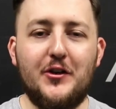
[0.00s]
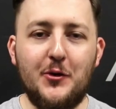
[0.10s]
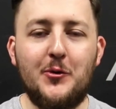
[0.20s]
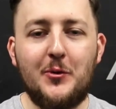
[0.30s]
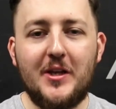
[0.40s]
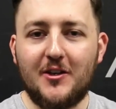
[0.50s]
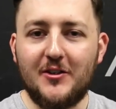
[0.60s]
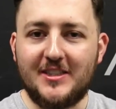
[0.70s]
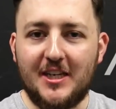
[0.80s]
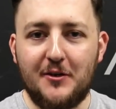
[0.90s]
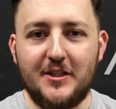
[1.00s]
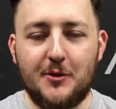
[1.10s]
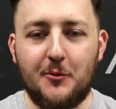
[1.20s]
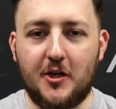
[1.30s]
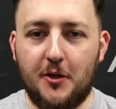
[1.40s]
new weekly series
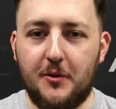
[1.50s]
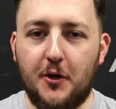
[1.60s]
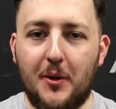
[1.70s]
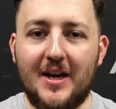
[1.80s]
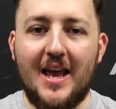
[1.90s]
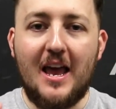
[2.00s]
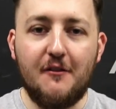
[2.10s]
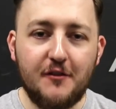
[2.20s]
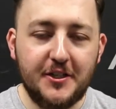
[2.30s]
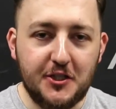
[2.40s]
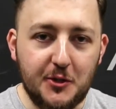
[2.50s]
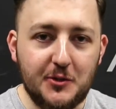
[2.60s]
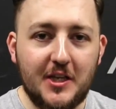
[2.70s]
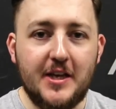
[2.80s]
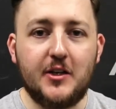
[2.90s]
that we're going to be doing every
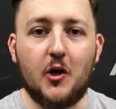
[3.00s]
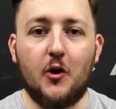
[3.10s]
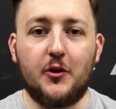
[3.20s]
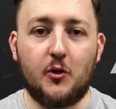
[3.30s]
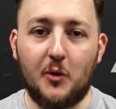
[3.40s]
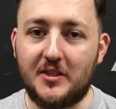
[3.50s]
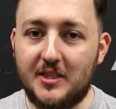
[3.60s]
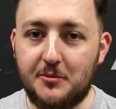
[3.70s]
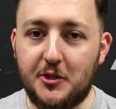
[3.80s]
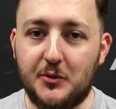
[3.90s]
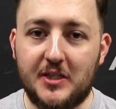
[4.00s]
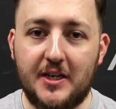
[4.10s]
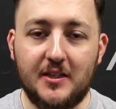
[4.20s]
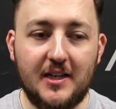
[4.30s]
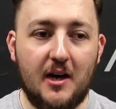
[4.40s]
Tuesday called Quick Tip
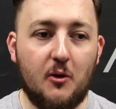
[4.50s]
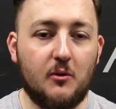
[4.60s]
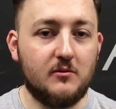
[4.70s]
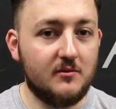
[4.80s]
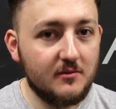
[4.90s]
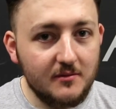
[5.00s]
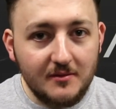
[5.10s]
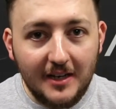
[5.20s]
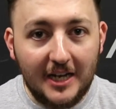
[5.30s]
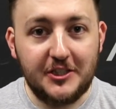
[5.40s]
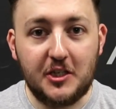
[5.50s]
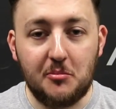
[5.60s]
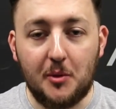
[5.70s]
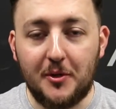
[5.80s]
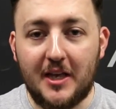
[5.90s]
Tuesday. Now, as you can
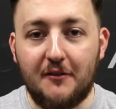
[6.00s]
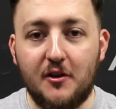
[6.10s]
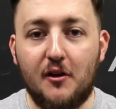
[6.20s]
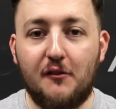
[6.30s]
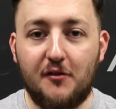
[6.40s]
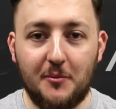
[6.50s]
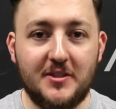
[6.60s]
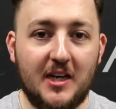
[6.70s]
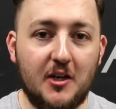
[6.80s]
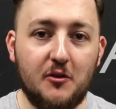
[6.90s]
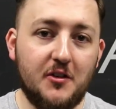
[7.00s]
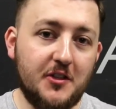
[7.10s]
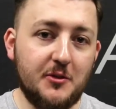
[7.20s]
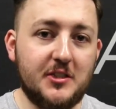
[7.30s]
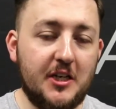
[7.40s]
probably gather from the title of the
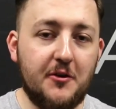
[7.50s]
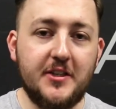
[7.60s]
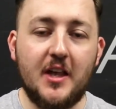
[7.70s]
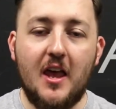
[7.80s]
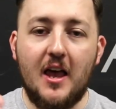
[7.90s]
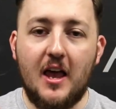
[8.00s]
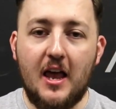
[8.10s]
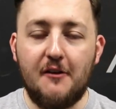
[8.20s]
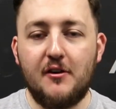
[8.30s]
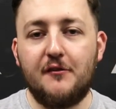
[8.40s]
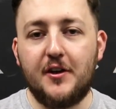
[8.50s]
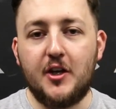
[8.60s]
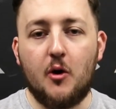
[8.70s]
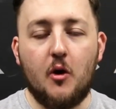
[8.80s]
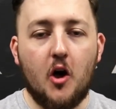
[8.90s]
new series, every
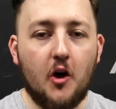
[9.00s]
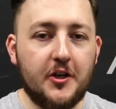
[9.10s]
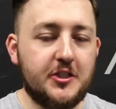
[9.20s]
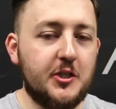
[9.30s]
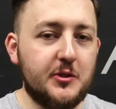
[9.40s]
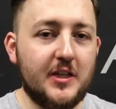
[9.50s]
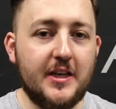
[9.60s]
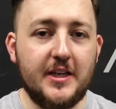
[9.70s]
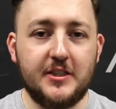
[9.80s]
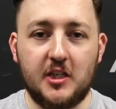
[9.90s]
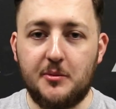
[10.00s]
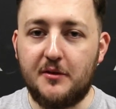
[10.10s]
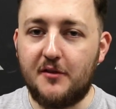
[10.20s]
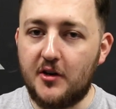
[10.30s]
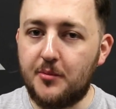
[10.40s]
video on a Tuesday is going to
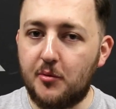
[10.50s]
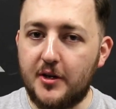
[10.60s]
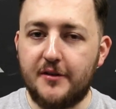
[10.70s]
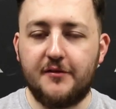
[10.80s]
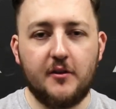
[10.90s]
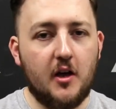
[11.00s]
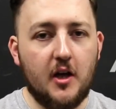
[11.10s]
be very brief, 2